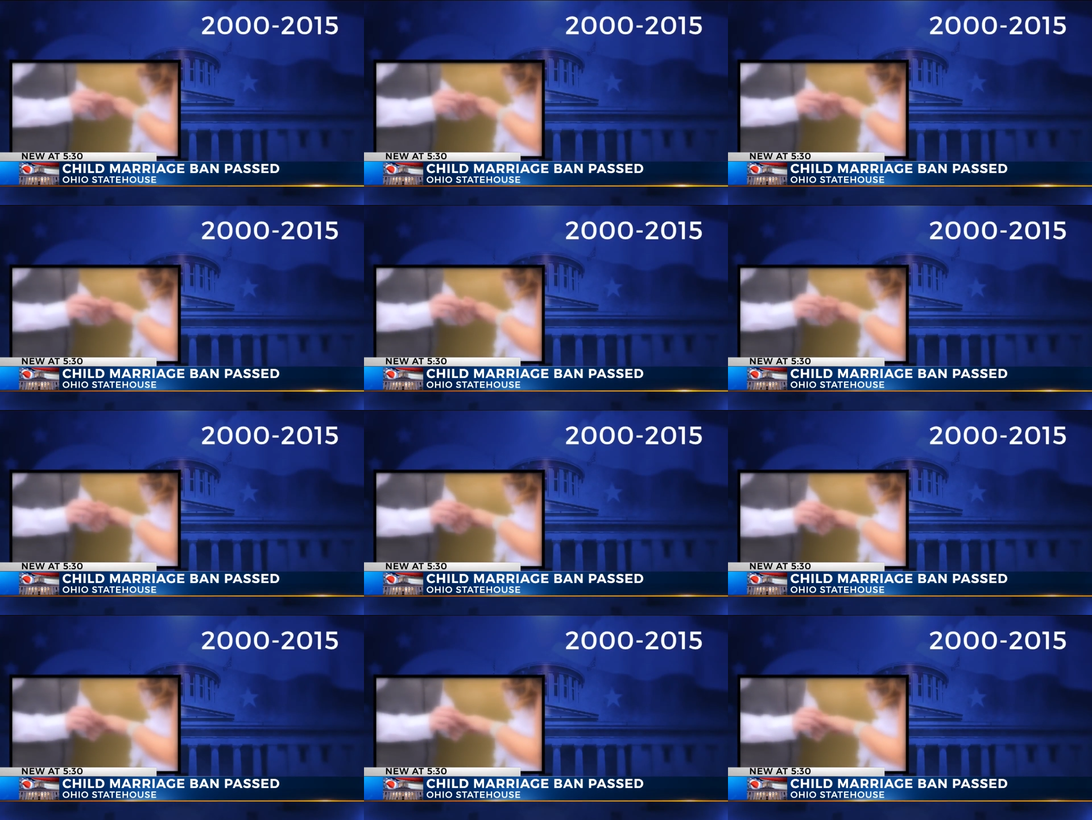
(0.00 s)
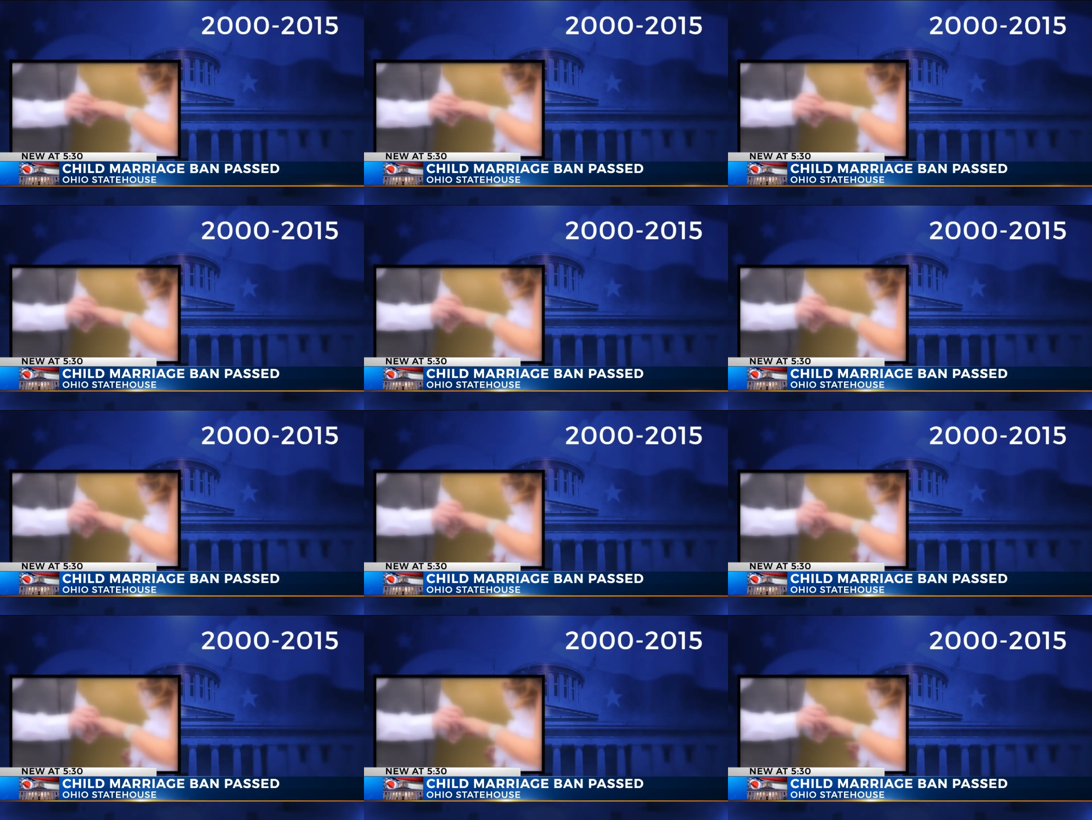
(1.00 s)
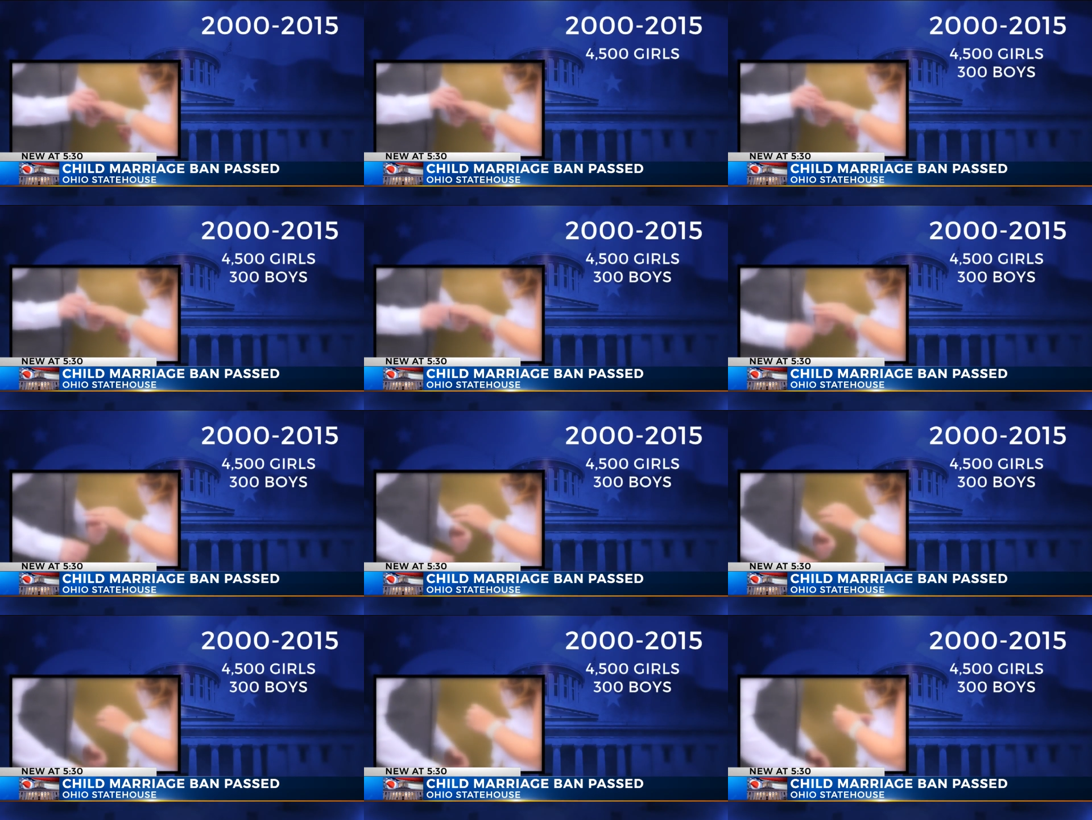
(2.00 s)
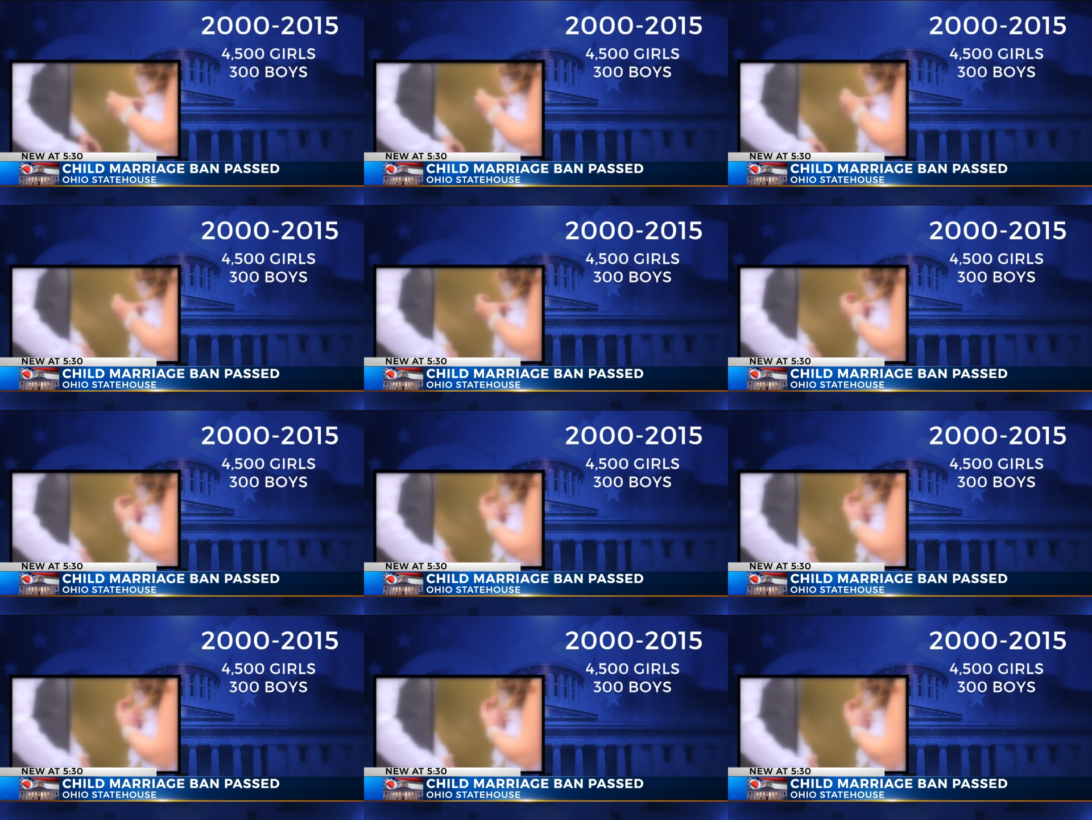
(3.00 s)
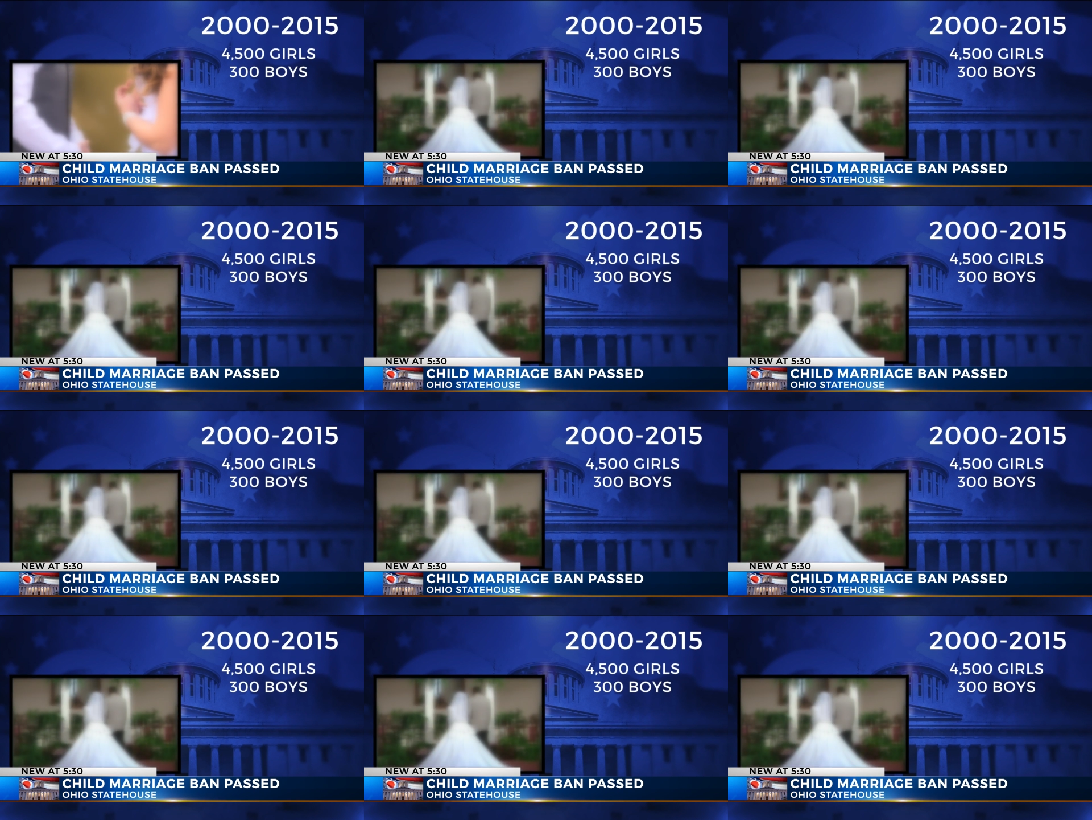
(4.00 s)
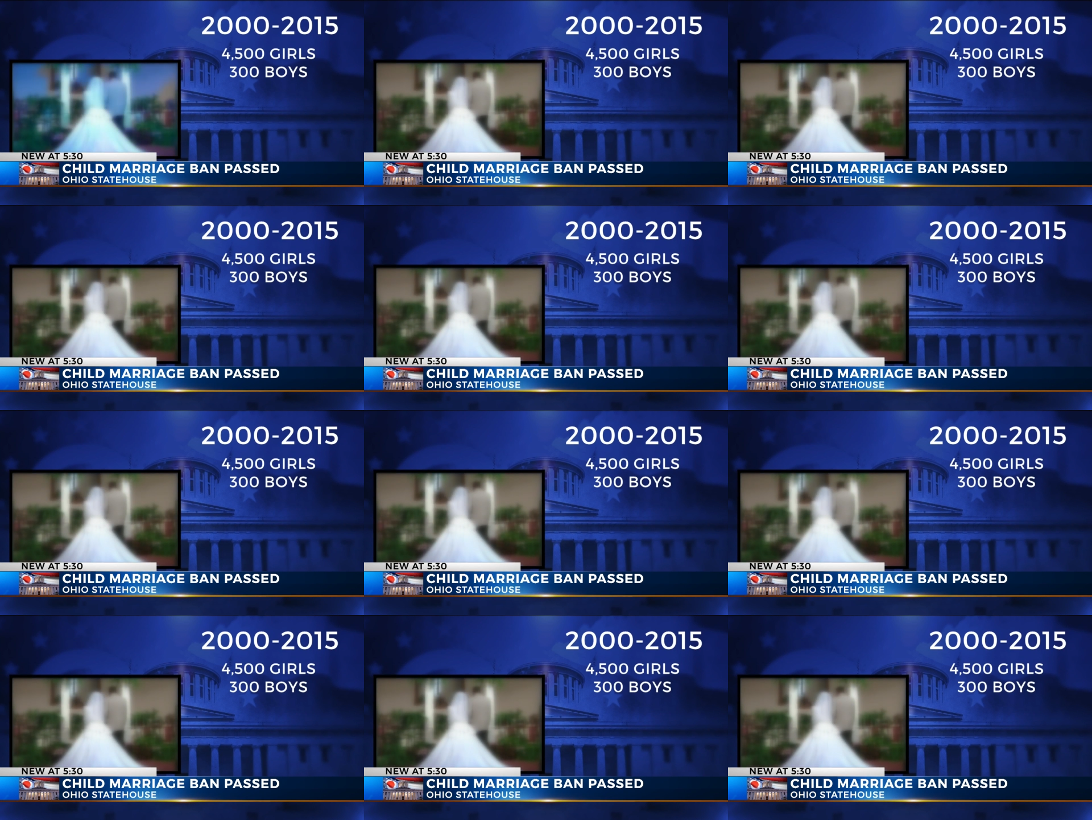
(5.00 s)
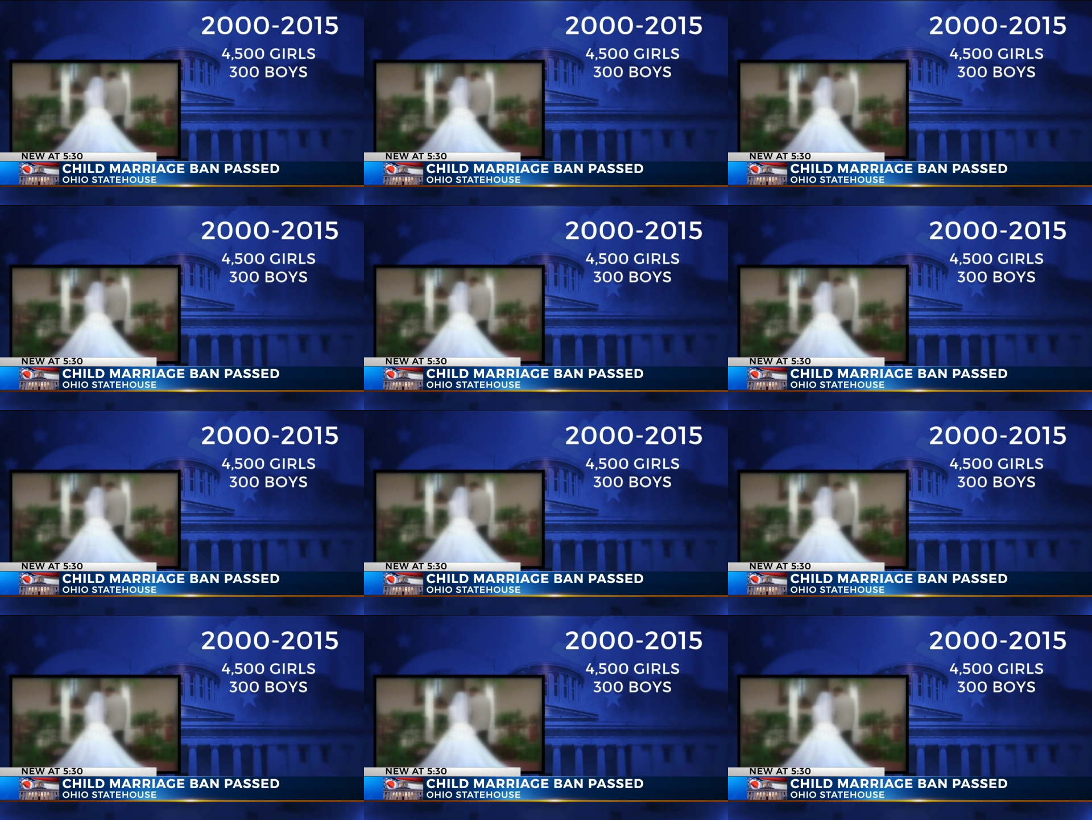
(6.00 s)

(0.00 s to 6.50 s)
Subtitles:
[unreadable: no face in view]